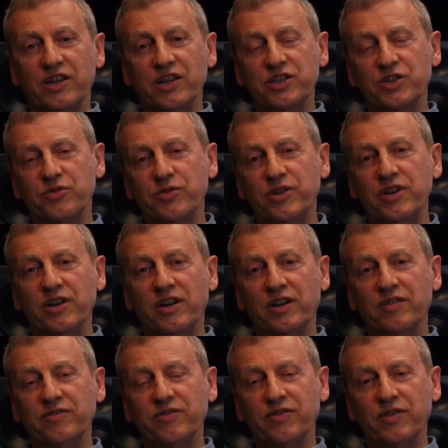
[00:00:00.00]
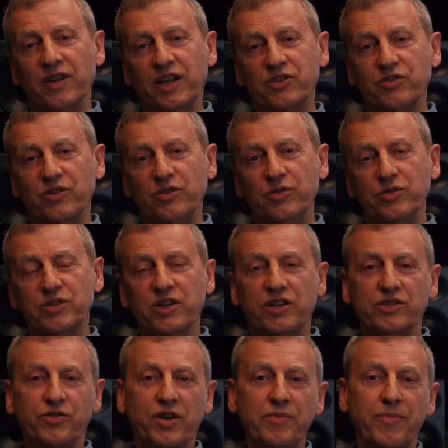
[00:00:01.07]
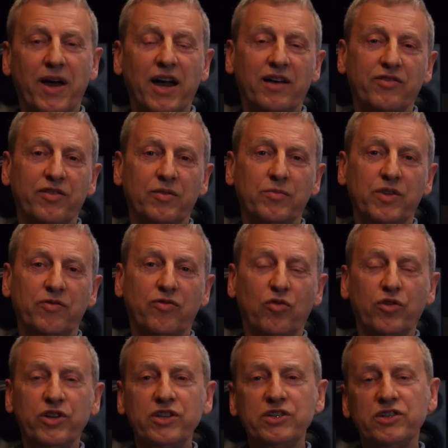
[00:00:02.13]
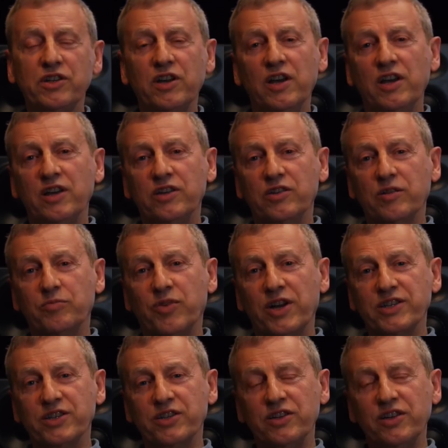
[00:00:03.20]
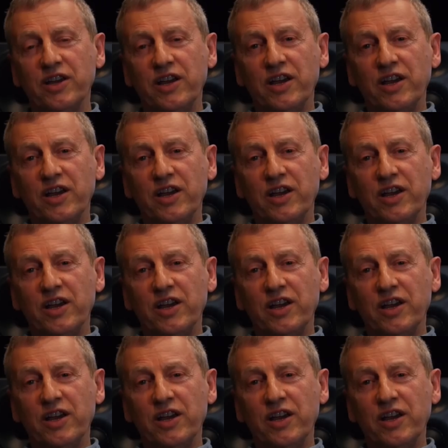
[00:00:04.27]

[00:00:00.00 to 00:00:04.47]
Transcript: the history of electroacoustics right back from the 40s to the present,